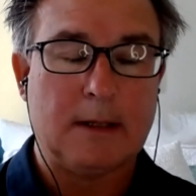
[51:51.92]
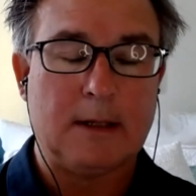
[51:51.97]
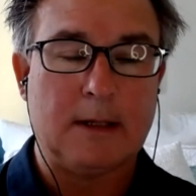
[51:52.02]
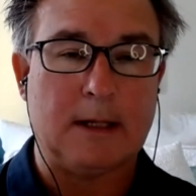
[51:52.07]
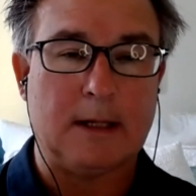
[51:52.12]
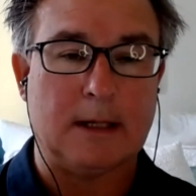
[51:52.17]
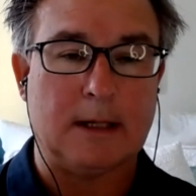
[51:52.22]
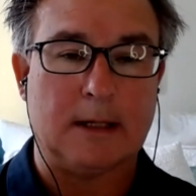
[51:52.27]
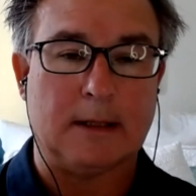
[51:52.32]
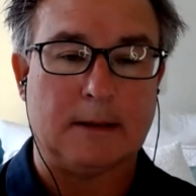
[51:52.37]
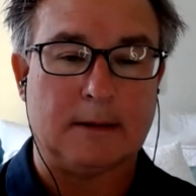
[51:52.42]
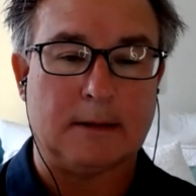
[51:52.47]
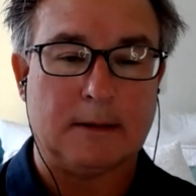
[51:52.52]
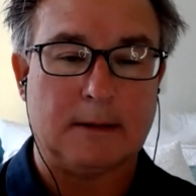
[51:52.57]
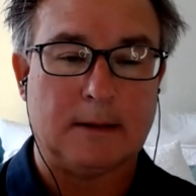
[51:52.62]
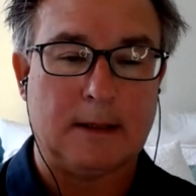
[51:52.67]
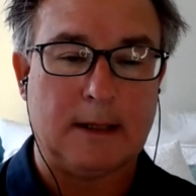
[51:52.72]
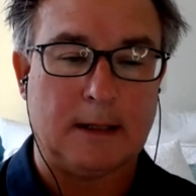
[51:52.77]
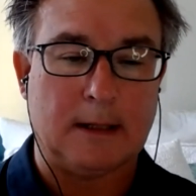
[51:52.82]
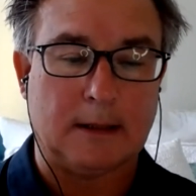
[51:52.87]
in
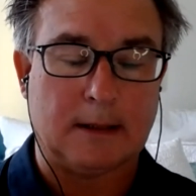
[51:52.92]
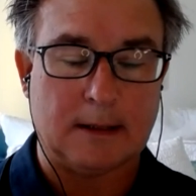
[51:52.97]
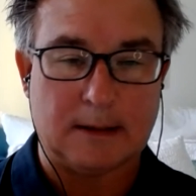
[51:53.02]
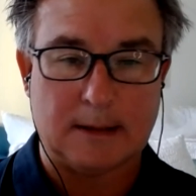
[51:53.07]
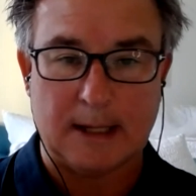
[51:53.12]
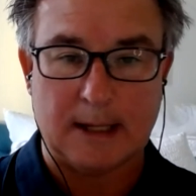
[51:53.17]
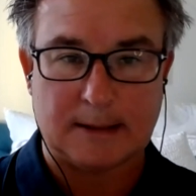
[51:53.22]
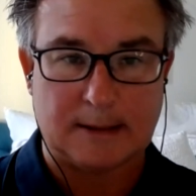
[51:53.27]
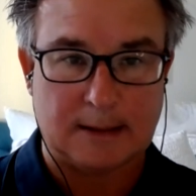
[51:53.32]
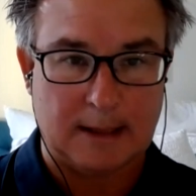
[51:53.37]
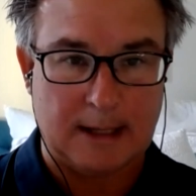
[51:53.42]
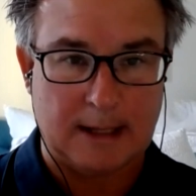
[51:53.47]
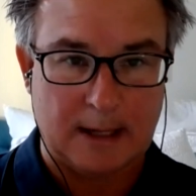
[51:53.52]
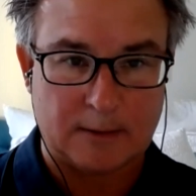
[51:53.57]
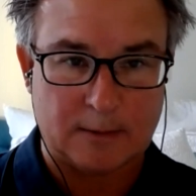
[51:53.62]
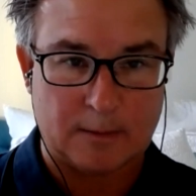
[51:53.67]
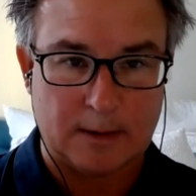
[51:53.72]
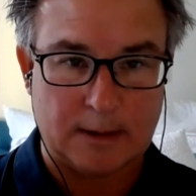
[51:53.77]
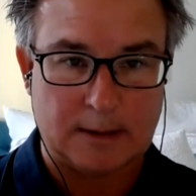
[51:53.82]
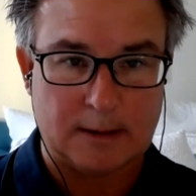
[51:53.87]
contested
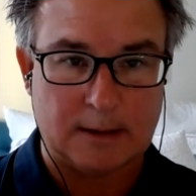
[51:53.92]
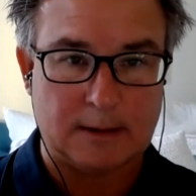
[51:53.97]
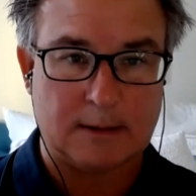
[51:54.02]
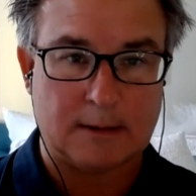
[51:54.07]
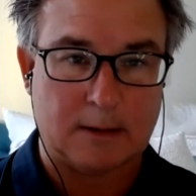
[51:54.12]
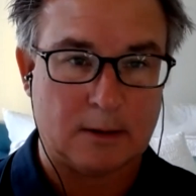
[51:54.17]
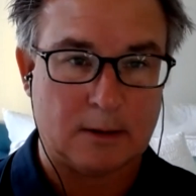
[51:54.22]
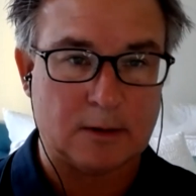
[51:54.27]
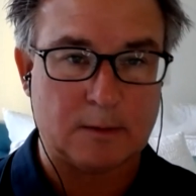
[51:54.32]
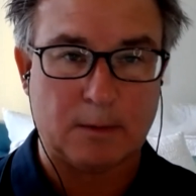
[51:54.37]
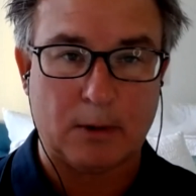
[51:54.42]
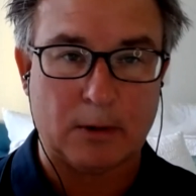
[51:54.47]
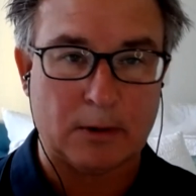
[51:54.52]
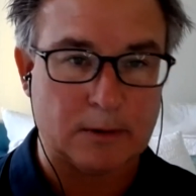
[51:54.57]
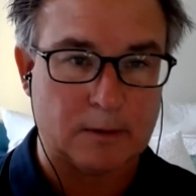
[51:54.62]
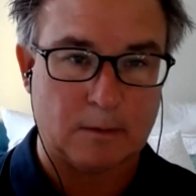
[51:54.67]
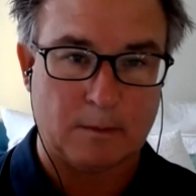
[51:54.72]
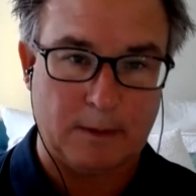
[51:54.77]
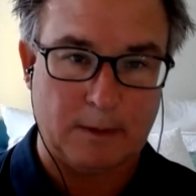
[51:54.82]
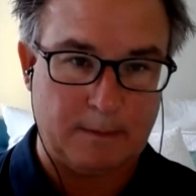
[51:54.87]
House races, those
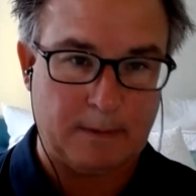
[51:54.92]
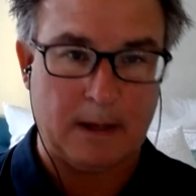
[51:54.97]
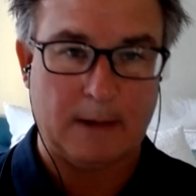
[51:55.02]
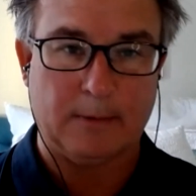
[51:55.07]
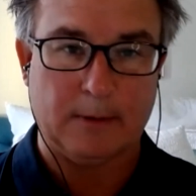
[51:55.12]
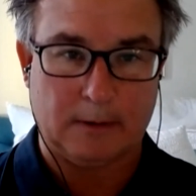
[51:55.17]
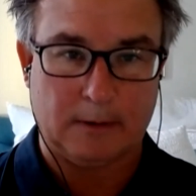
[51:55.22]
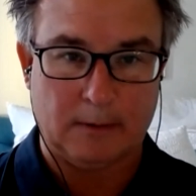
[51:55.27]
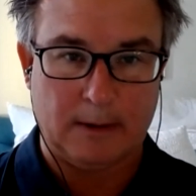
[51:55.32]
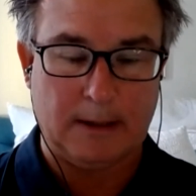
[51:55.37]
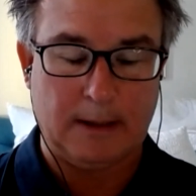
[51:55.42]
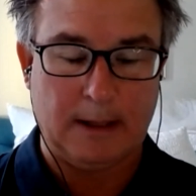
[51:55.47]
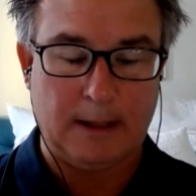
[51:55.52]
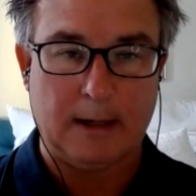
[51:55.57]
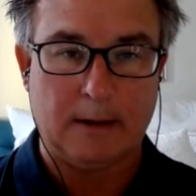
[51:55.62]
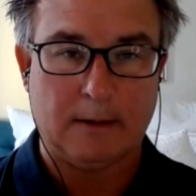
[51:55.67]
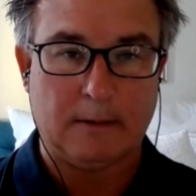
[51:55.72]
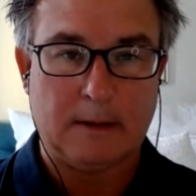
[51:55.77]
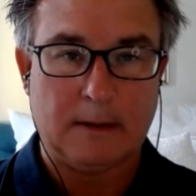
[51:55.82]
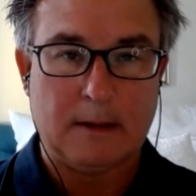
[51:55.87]
polls would be public right
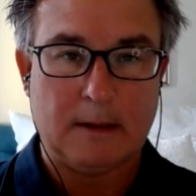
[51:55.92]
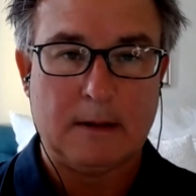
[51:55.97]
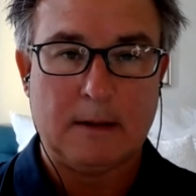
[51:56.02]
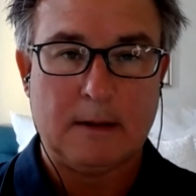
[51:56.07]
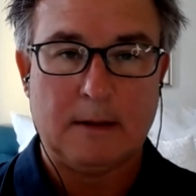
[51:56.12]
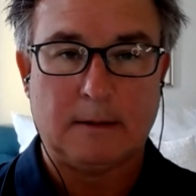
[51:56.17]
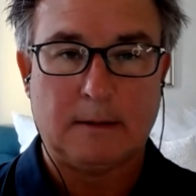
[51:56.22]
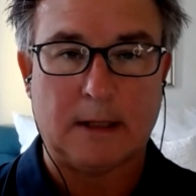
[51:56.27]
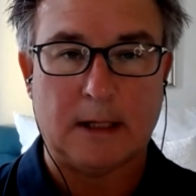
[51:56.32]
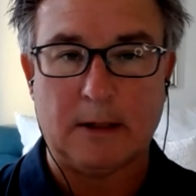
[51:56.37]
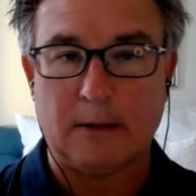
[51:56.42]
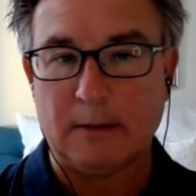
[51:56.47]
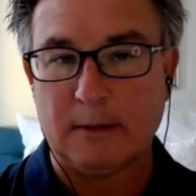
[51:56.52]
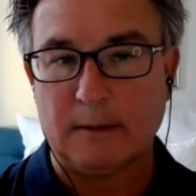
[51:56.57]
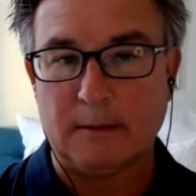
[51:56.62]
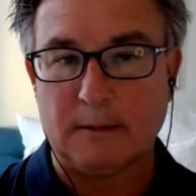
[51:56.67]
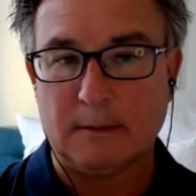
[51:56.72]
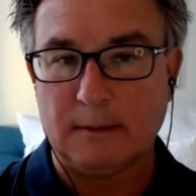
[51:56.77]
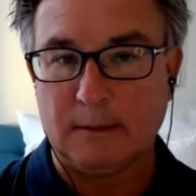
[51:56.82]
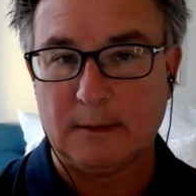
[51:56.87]
now. They don't
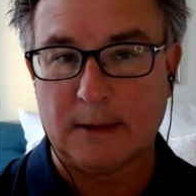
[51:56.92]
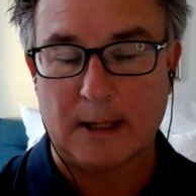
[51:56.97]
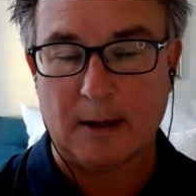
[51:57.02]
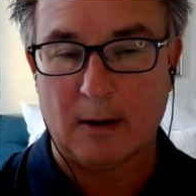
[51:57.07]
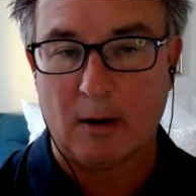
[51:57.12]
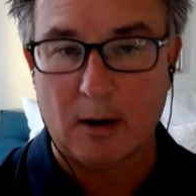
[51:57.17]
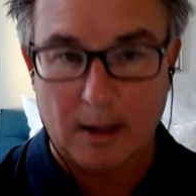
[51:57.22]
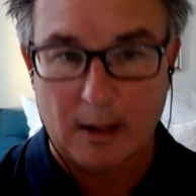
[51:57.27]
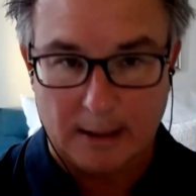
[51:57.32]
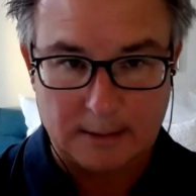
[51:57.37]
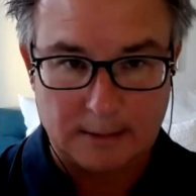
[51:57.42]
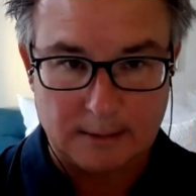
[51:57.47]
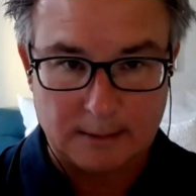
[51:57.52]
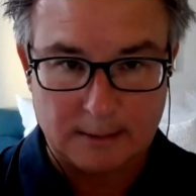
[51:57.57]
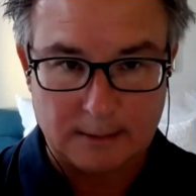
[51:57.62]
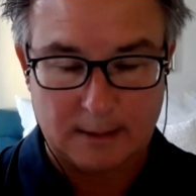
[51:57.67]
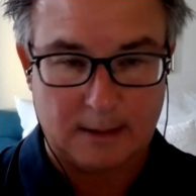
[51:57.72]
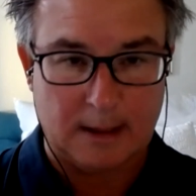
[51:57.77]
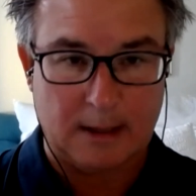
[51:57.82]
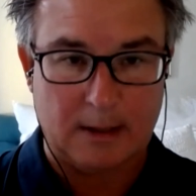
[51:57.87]

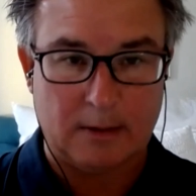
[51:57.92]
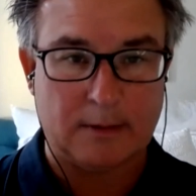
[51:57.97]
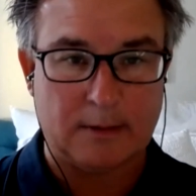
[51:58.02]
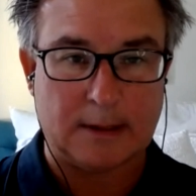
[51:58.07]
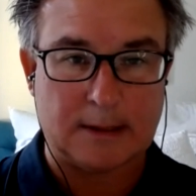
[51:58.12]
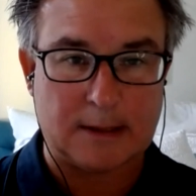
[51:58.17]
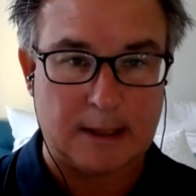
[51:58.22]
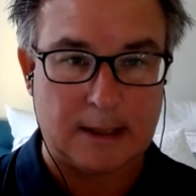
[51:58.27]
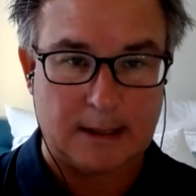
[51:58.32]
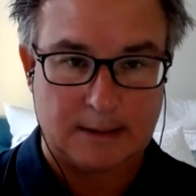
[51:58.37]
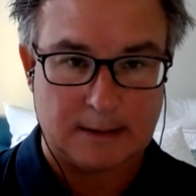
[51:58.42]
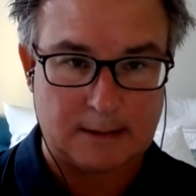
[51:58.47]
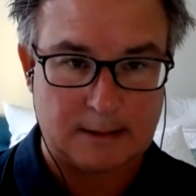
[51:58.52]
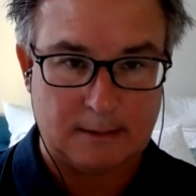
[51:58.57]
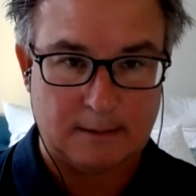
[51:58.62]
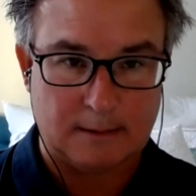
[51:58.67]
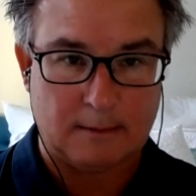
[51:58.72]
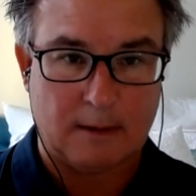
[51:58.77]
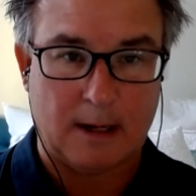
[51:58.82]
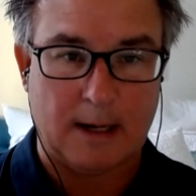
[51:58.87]
exist,
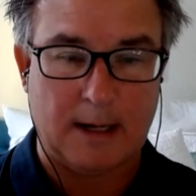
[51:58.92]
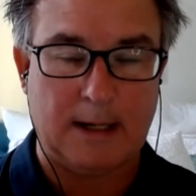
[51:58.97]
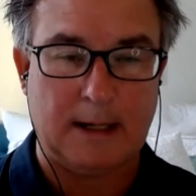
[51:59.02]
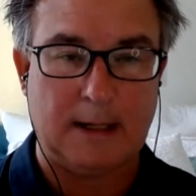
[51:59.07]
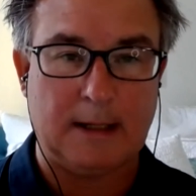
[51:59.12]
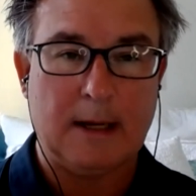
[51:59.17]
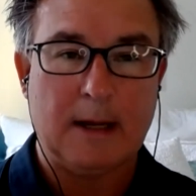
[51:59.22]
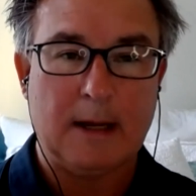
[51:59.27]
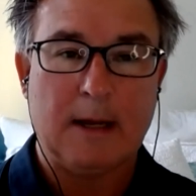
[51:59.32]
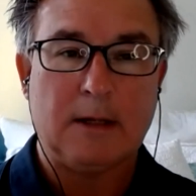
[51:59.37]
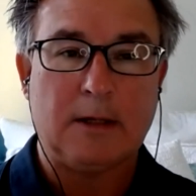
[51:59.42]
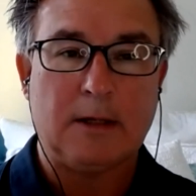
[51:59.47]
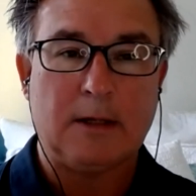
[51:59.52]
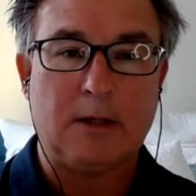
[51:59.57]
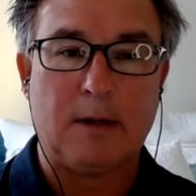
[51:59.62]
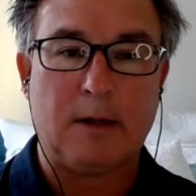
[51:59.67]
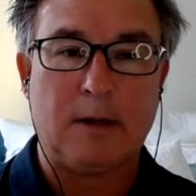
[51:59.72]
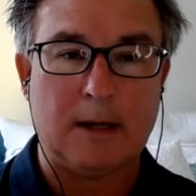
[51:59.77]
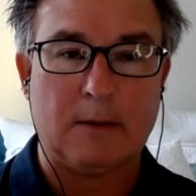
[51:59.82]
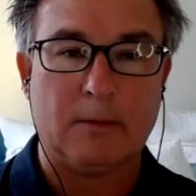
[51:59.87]
right?
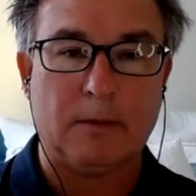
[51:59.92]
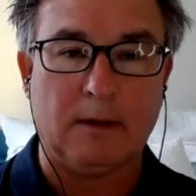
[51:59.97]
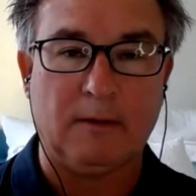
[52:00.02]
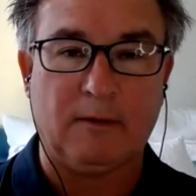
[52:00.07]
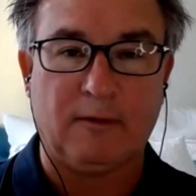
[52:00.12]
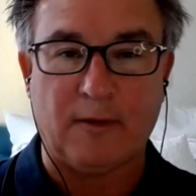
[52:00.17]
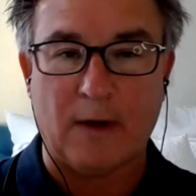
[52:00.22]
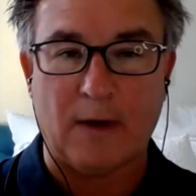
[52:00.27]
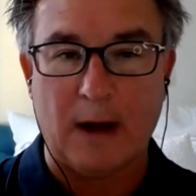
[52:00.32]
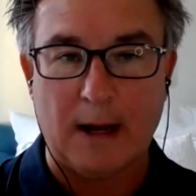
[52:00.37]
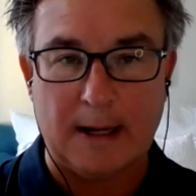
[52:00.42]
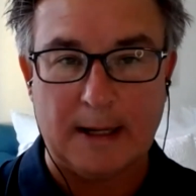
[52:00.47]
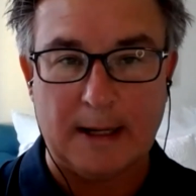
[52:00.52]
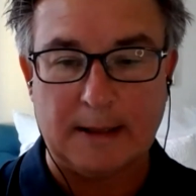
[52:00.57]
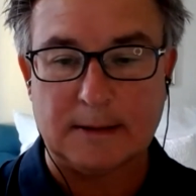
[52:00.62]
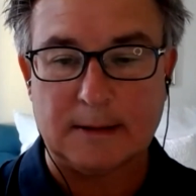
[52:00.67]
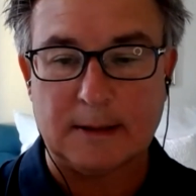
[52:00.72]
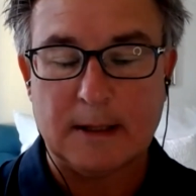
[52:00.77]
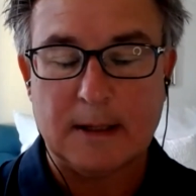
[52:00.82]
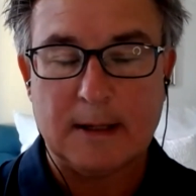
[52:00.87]
You can't really
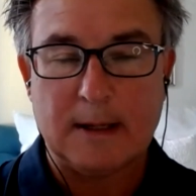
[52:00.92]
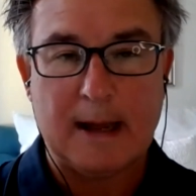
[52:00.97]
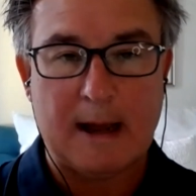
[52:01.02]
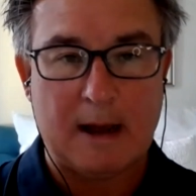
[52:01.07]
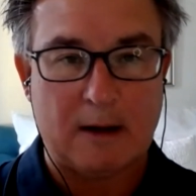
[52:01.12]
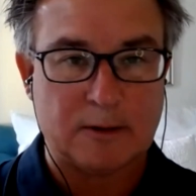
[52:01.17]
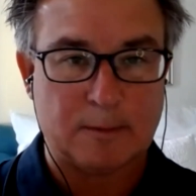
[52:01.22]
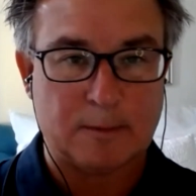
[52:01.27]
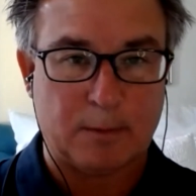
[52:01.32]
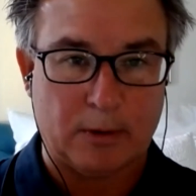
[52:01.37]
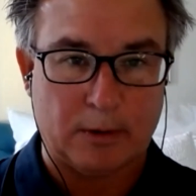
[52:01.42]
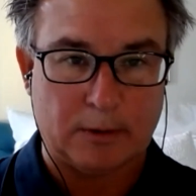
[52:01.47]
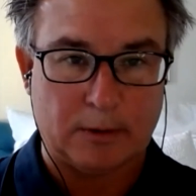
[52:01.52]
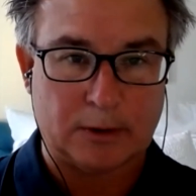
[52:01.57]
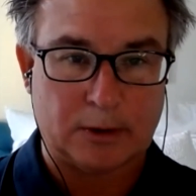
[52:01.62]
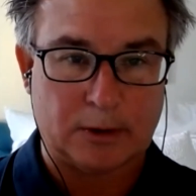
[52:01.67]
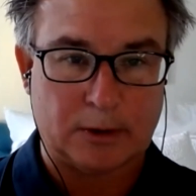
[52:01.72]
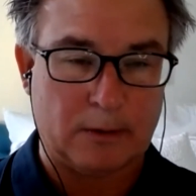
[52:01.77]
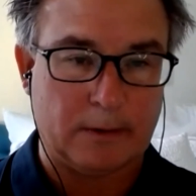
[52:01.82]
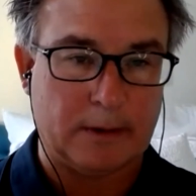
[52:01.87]
find House polls
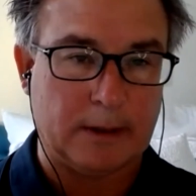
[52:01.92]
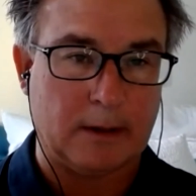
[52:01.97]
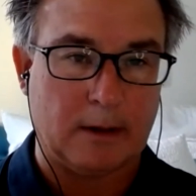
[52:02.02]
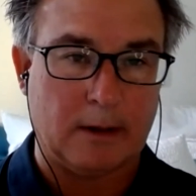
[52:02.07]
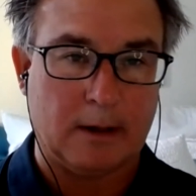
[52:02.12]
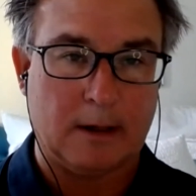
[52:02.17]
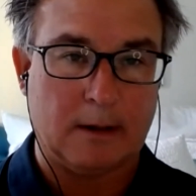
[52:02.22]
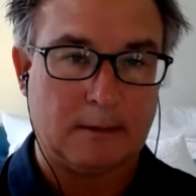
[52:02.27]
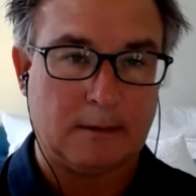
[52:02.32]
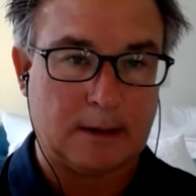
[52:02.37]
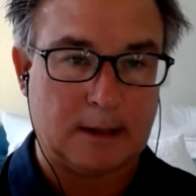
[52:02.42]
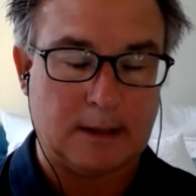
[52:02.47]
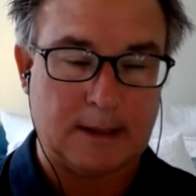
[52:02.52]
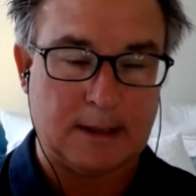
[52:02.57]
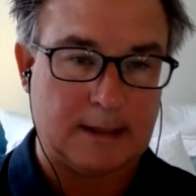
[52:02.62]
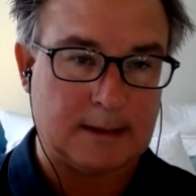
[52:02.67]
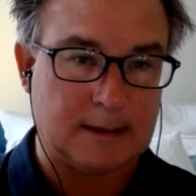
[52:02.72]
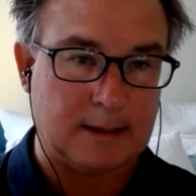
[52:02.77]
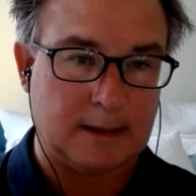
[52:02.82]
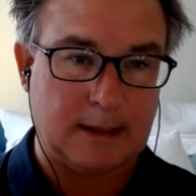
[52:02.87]
showing our
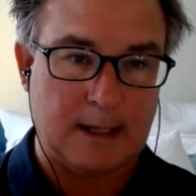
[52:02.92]
contested